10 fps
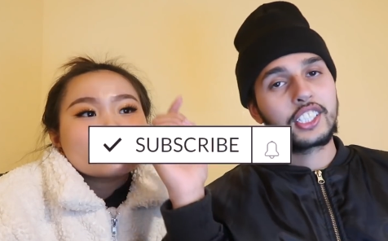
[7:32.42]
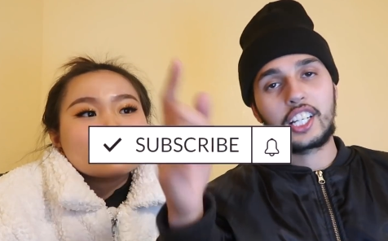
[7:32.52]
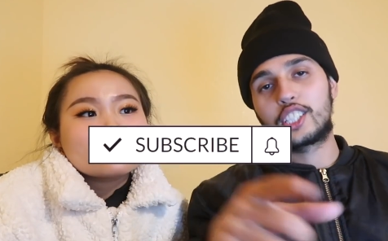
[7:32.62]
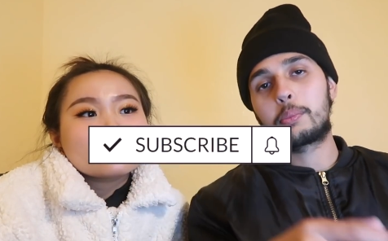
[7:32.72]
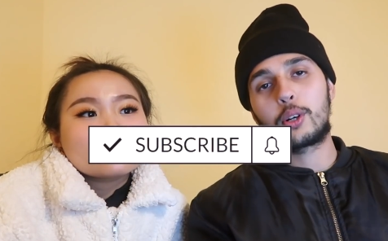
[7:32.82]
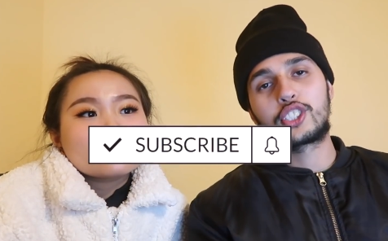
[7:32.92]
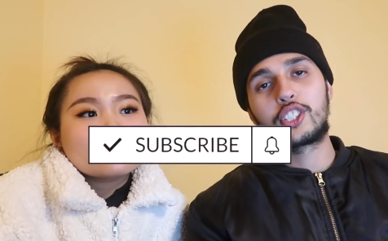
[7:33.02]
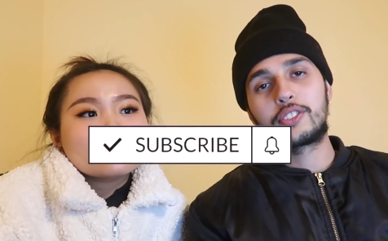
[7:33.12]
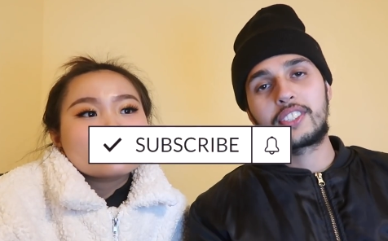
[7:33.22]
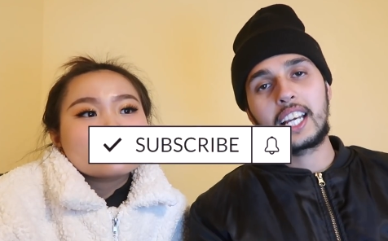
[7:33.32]
Speaker 1: Turn on the post
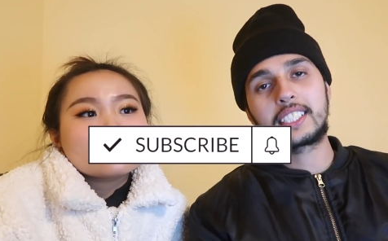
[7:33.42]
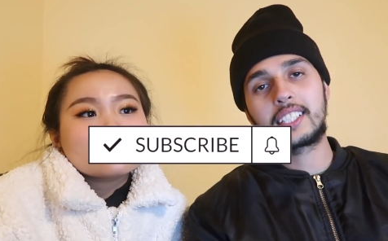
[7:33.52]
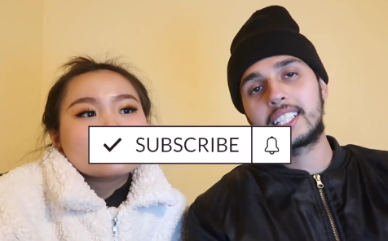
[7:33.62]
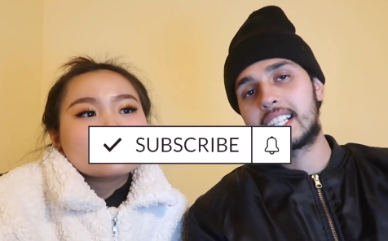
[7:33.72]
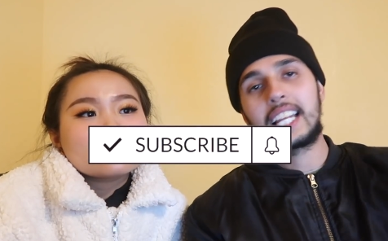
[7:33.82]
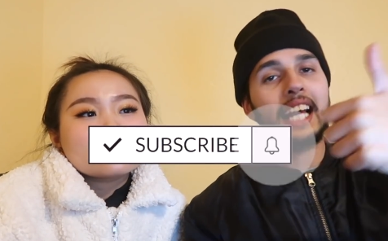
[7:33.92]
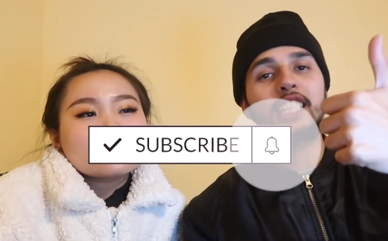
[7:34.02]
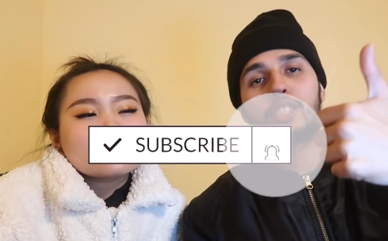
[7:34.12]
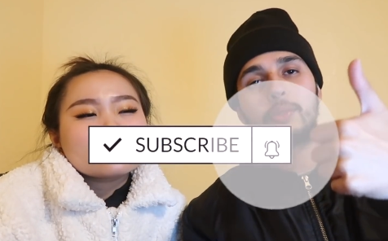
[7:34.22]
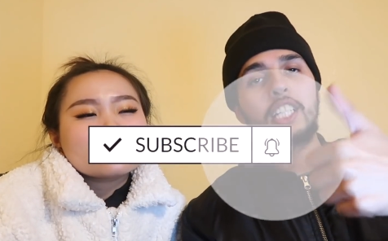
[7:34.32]
notification. Like
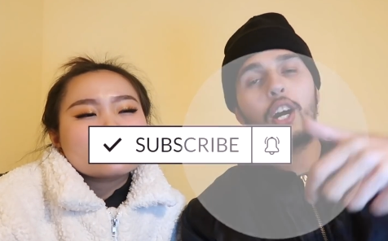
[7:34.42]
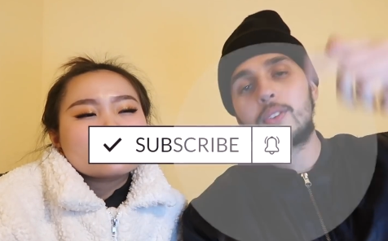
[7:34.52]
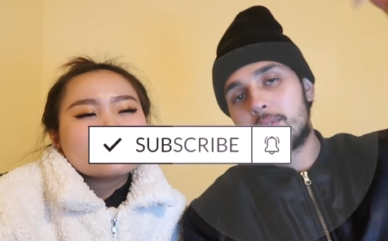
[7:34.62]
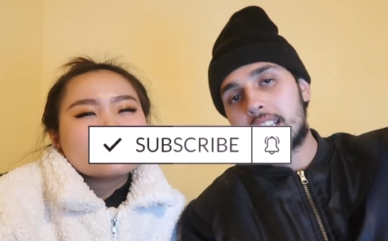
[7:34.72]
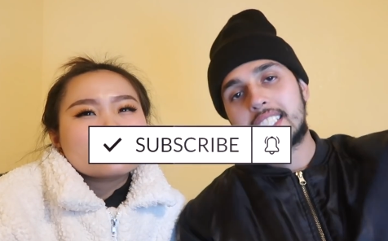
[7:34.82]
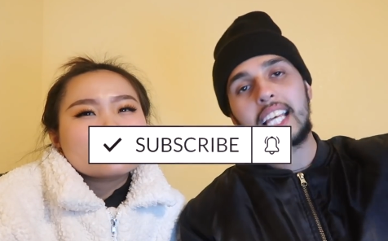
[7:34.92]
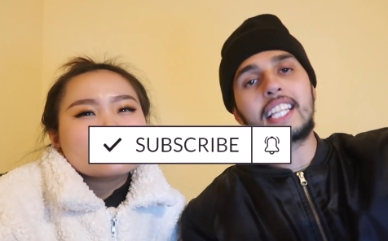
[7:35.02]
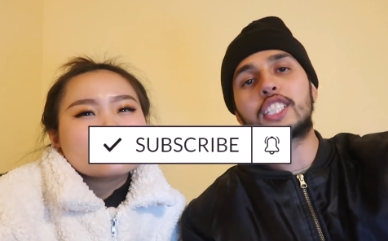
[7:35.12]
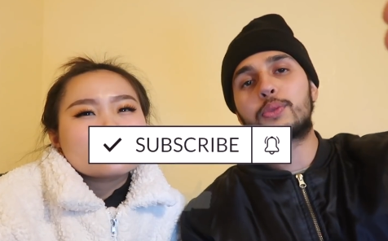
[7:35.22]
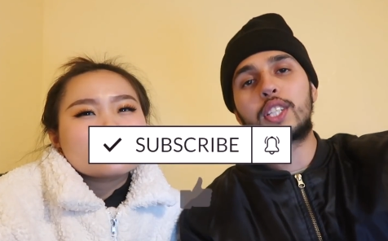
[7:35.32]
this video.
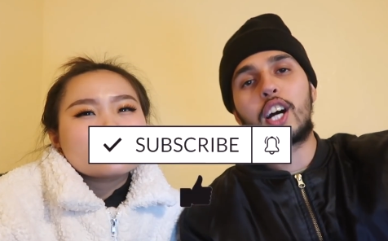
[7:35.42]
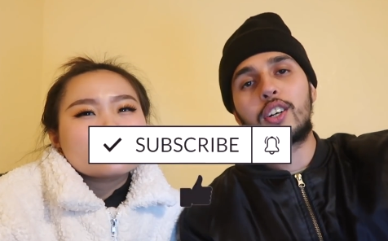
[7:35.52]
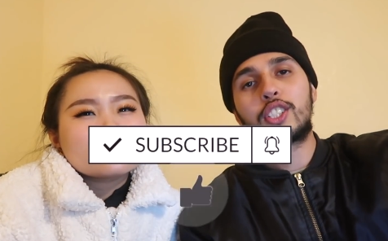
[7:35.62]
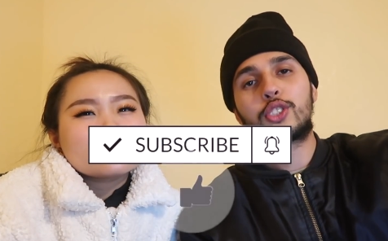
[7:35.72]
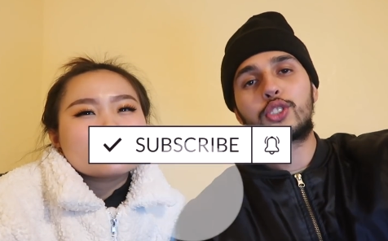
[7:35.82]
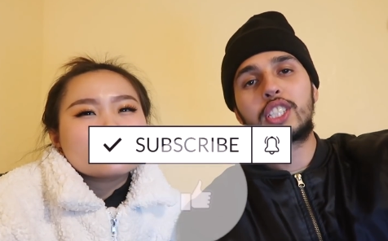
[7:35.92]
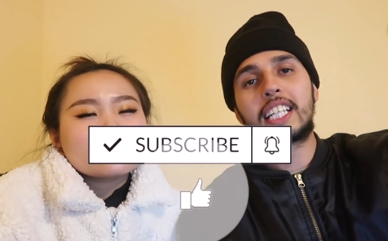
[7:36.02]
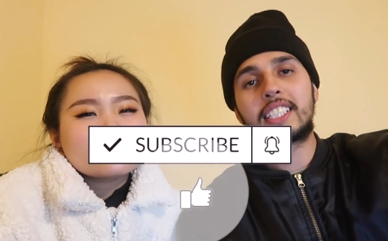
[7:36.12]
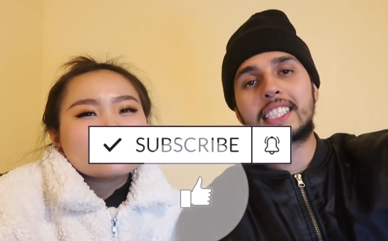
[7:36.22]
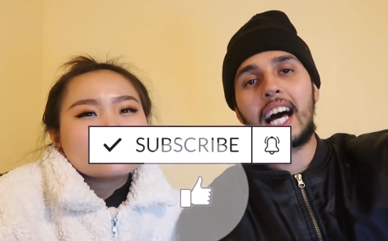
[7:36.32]
Share this video to
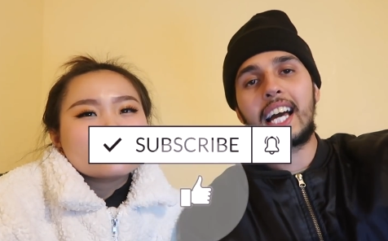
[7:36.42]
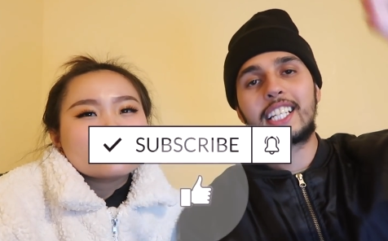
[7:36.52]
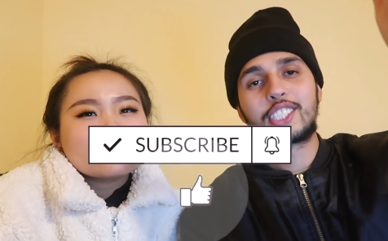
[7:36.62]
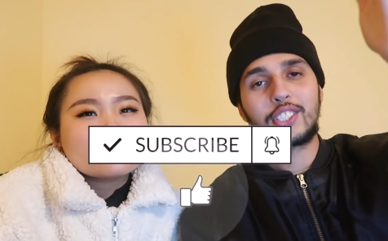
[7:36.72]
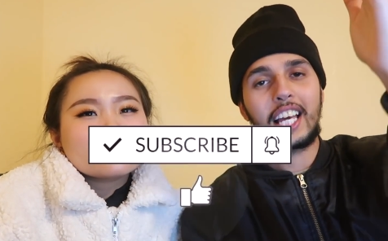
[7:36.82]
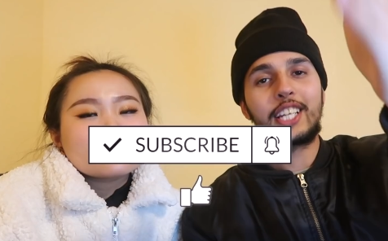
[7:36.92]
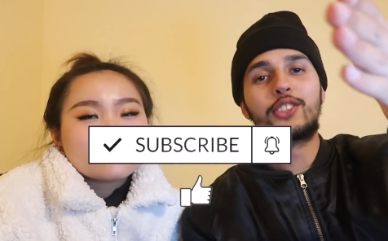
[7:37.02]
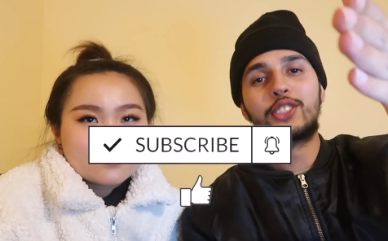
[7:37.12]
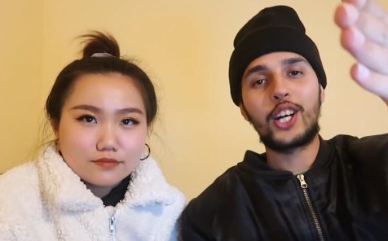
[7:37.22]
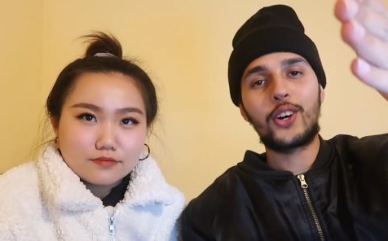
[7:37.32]
Girish Dai so that he
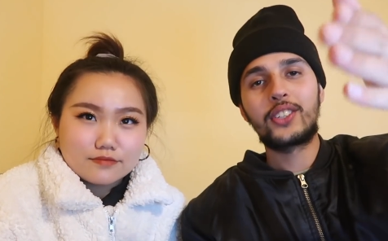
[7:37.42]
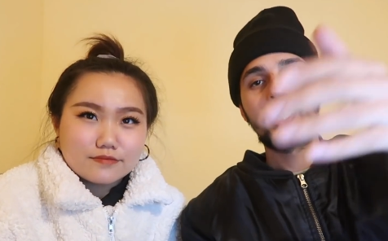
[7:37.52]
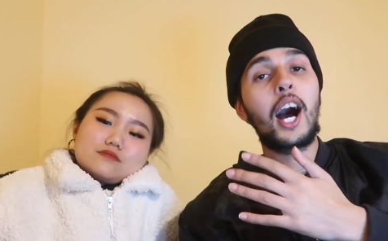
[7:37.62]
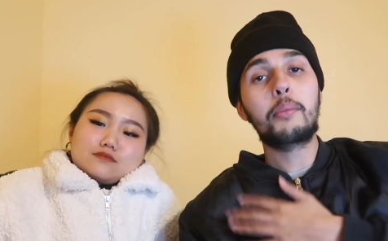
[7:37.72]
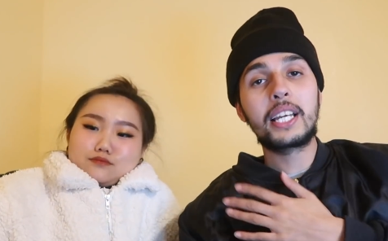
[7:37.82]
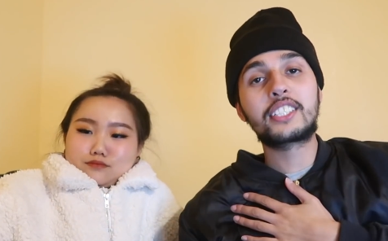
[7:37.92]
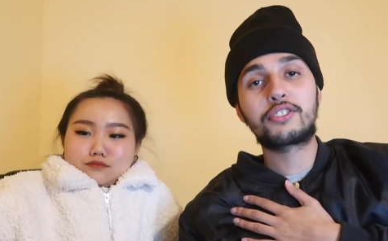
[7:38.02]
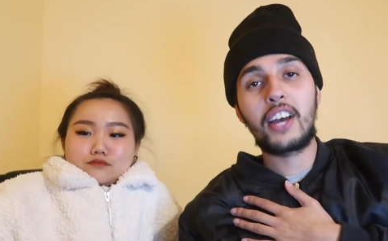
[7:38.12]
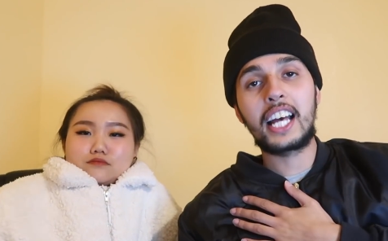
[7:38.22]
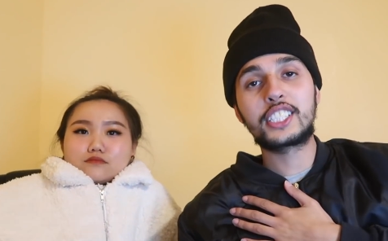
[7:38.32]
will know I'm his
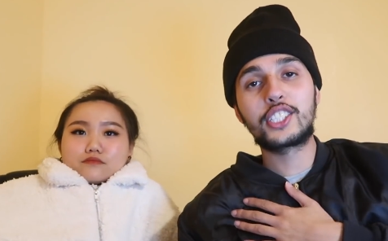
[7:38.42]
fan